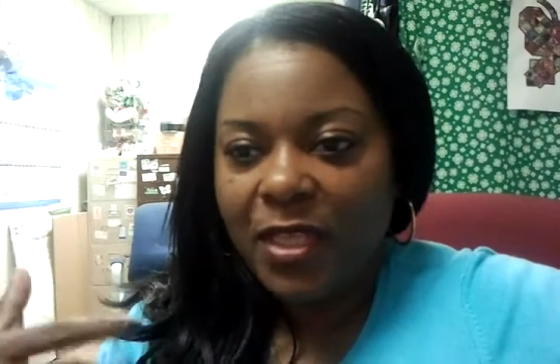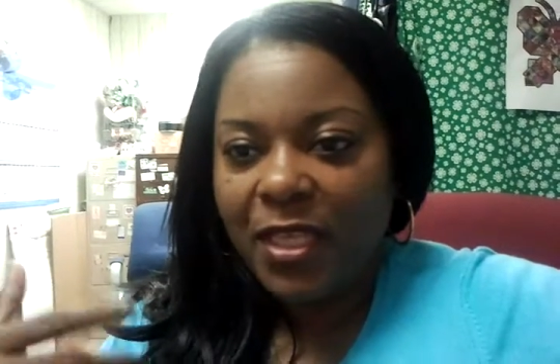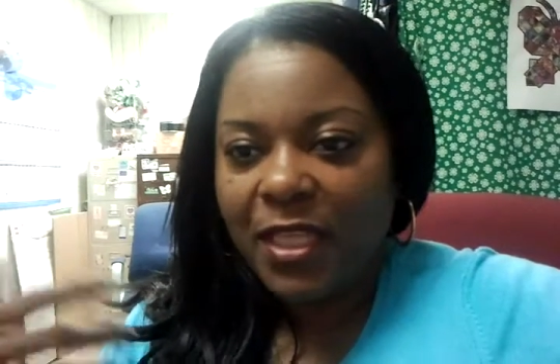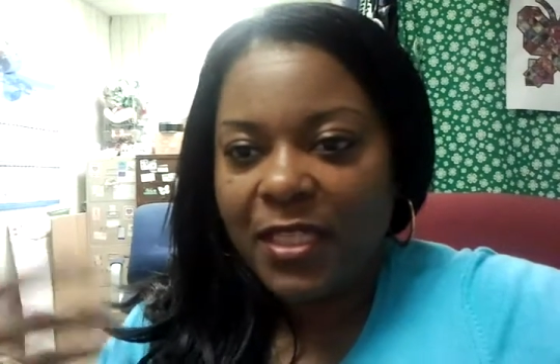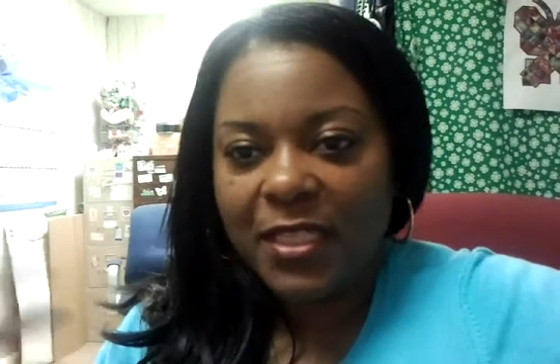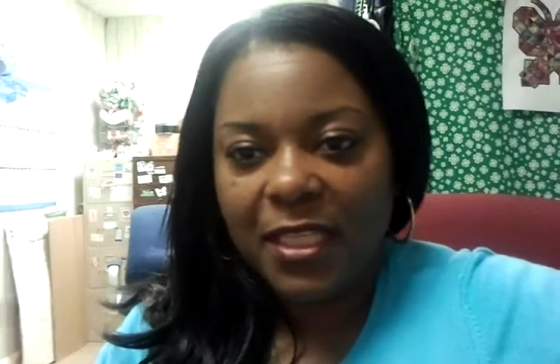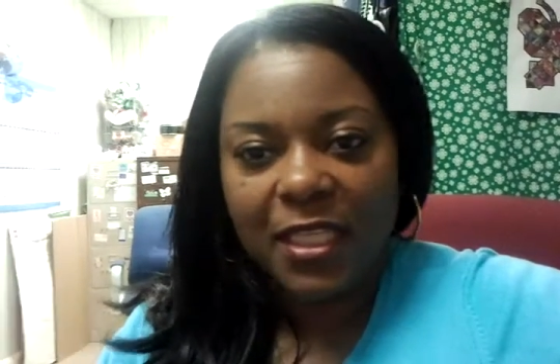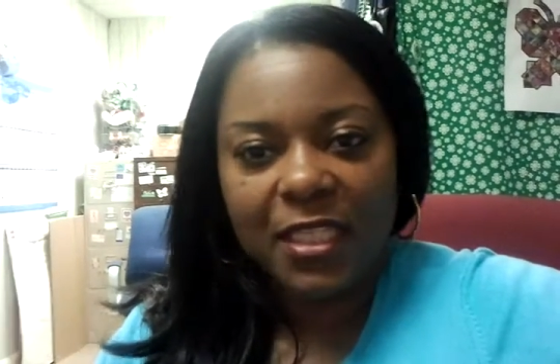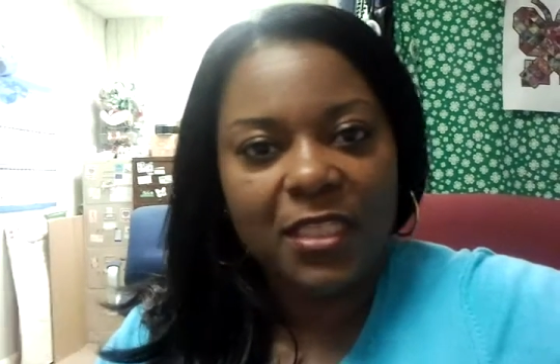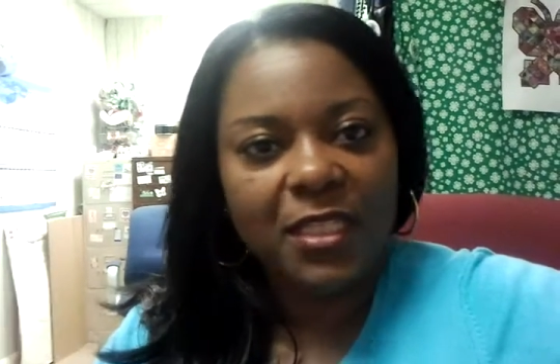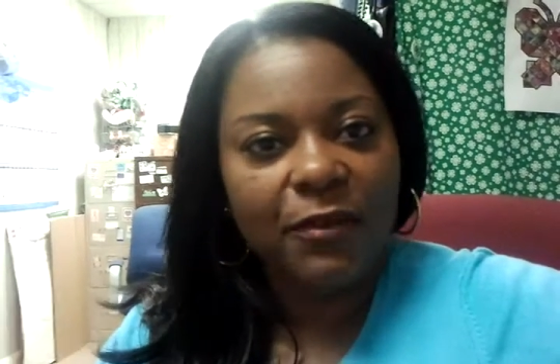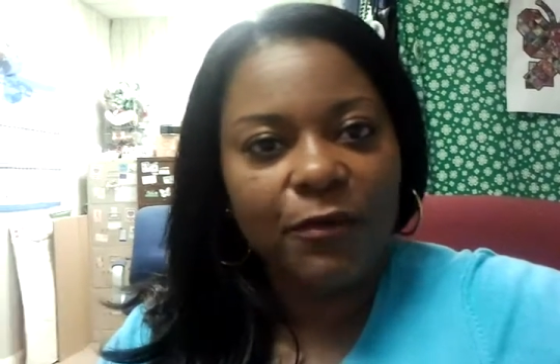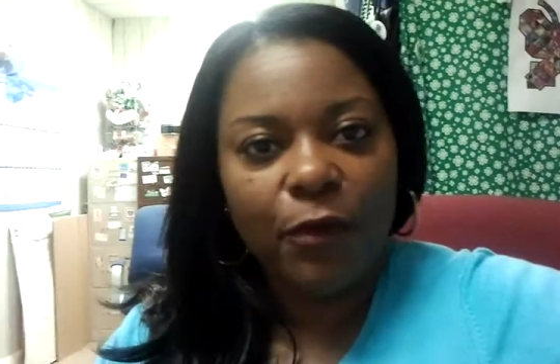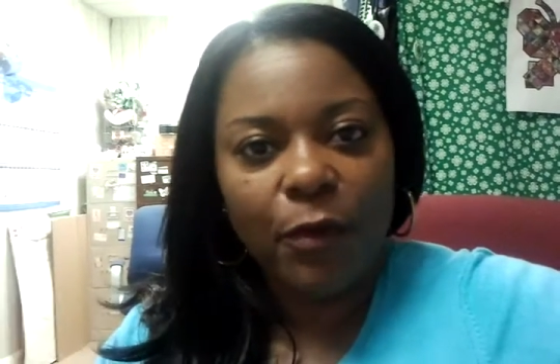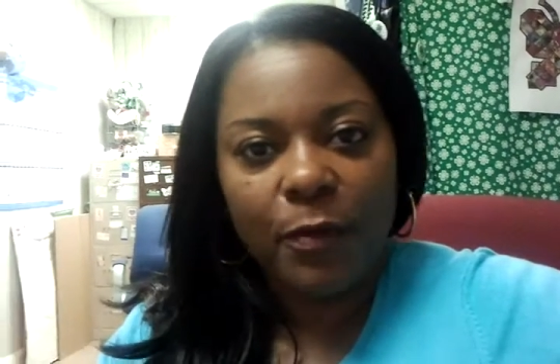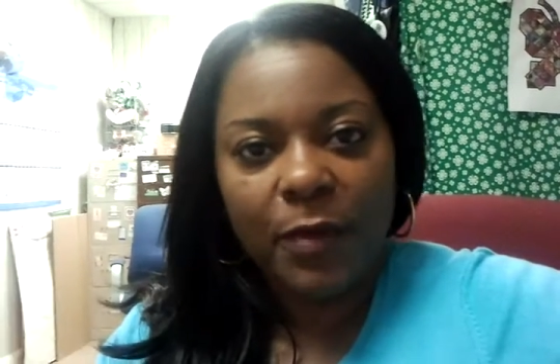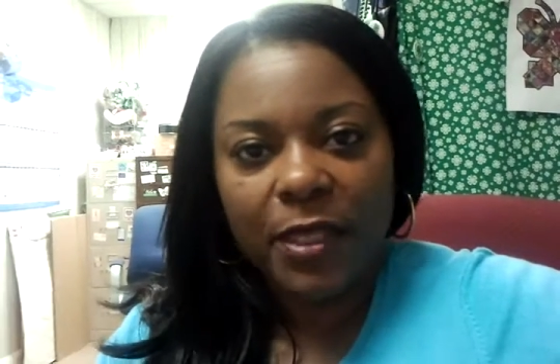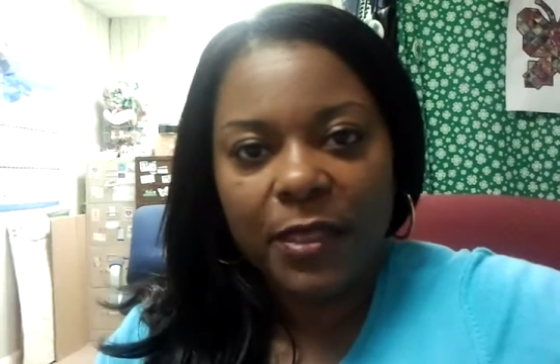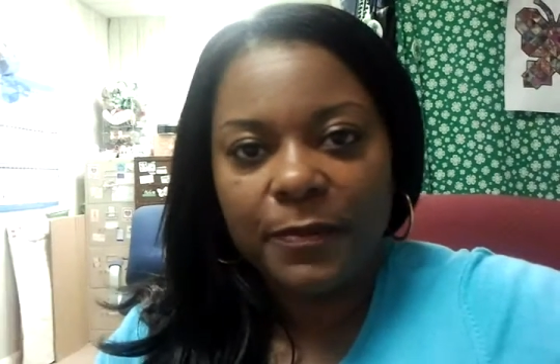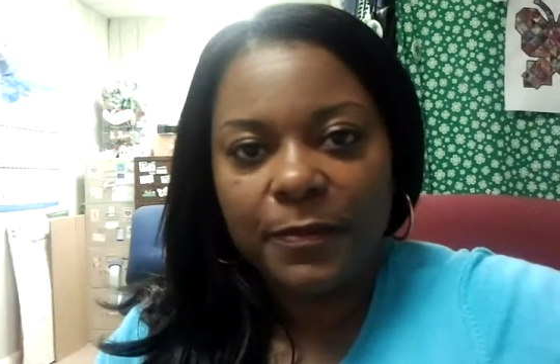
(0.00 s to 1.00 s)
It's easy
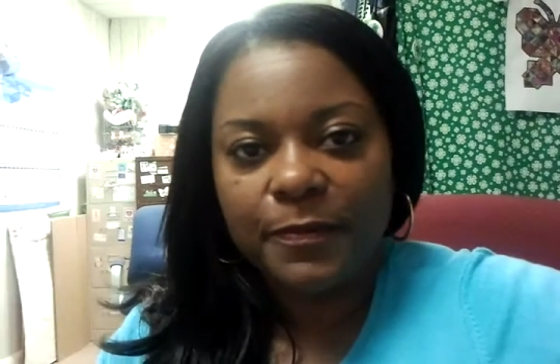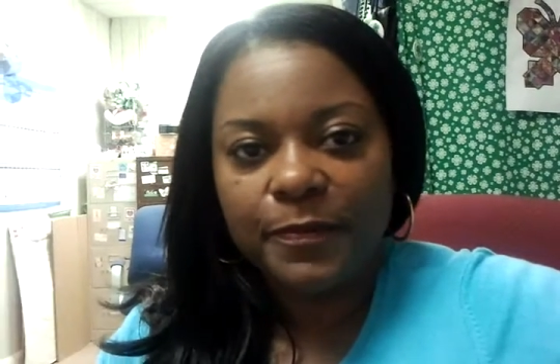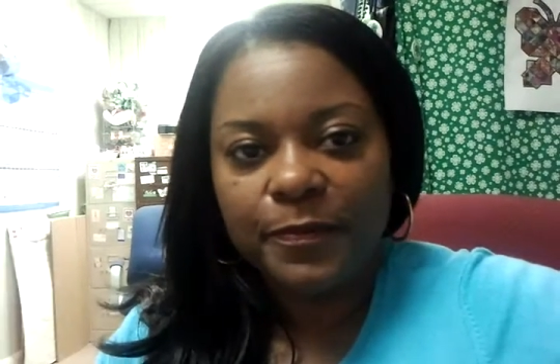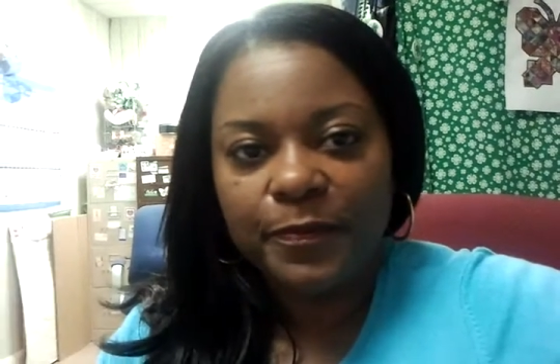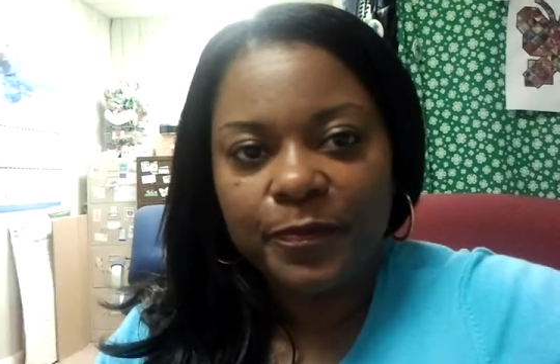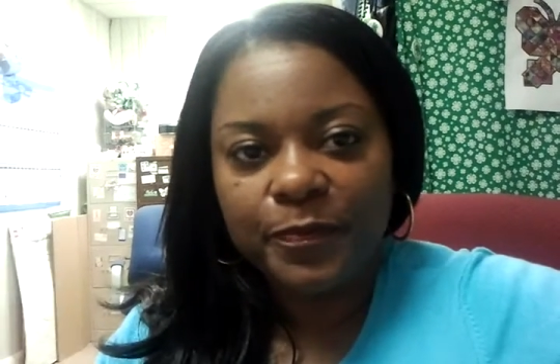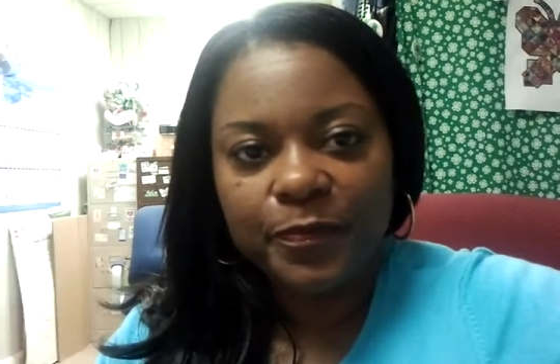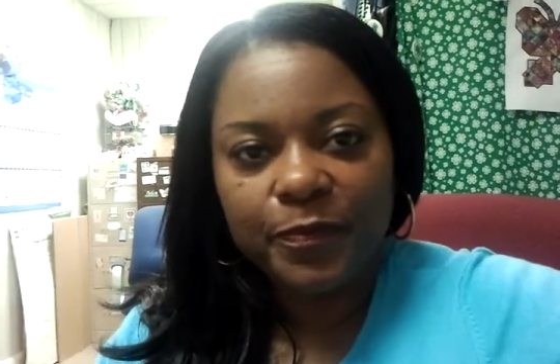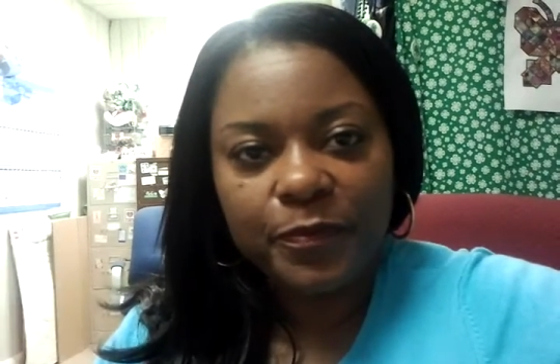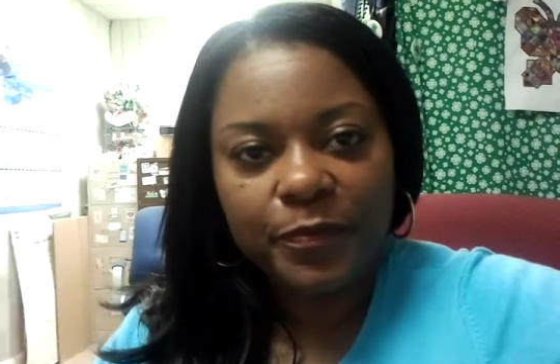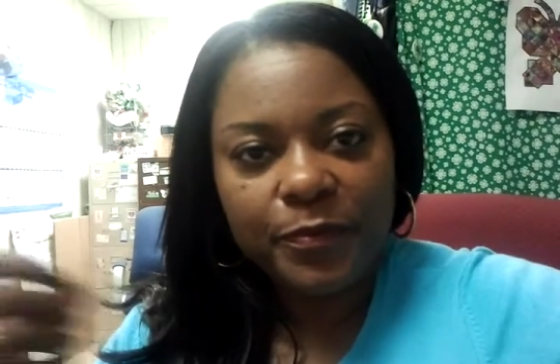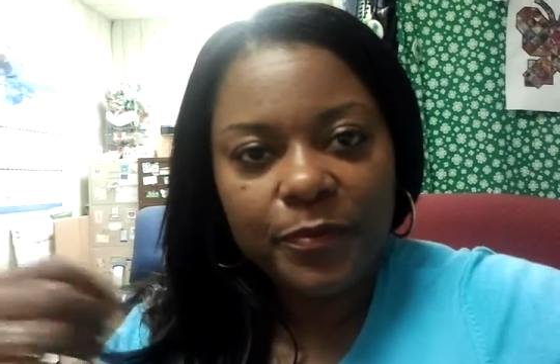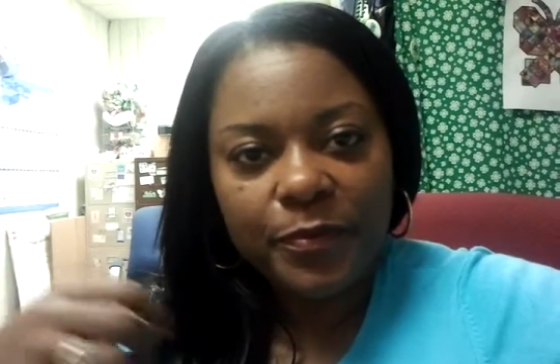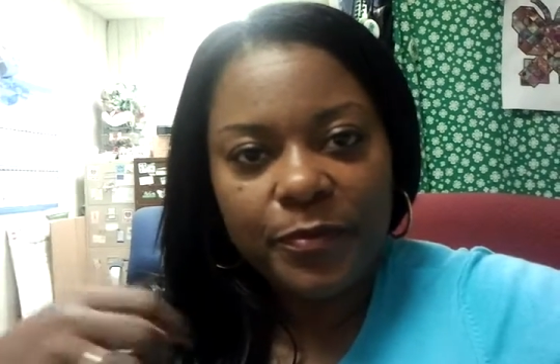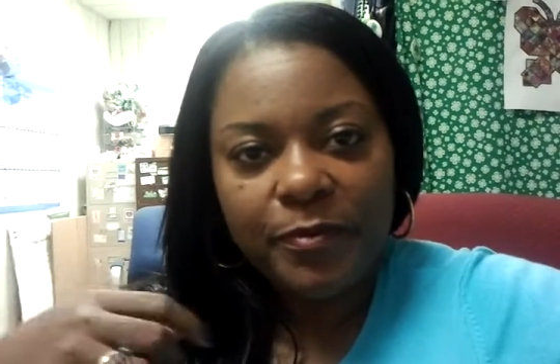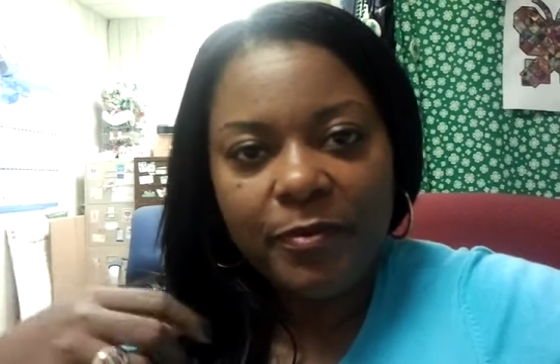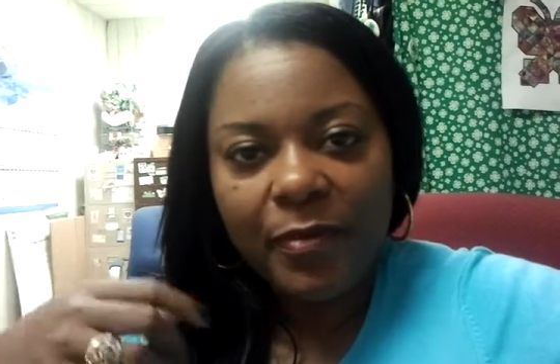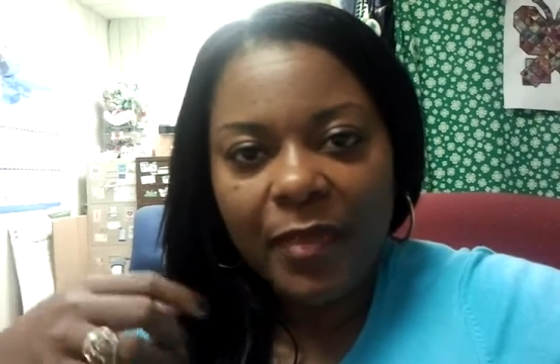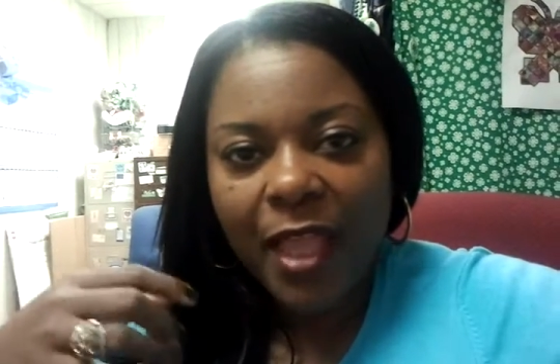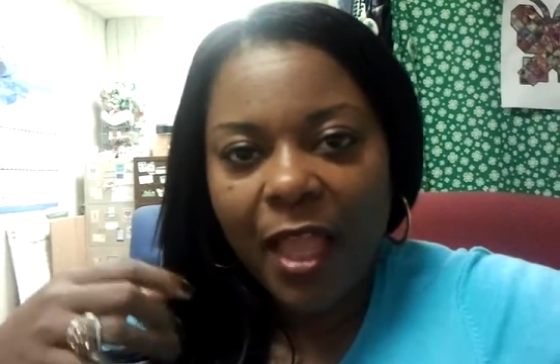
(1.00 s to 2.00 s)
for me
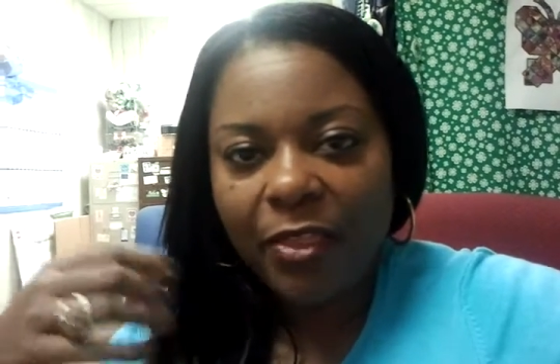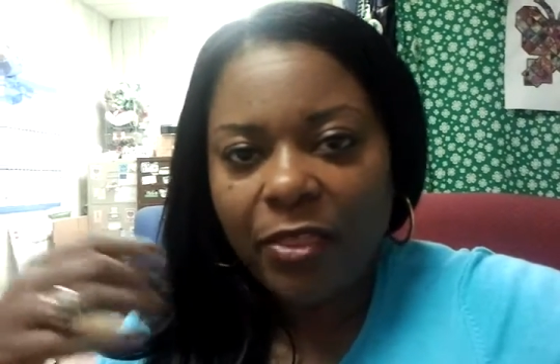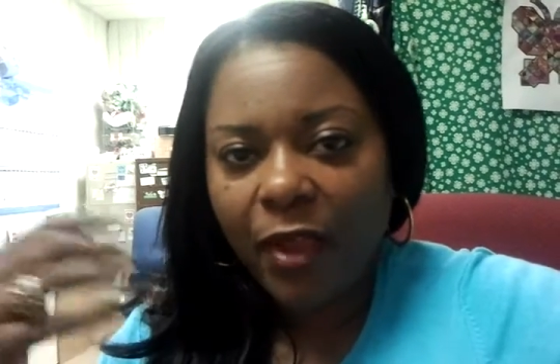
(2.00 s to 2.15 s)
I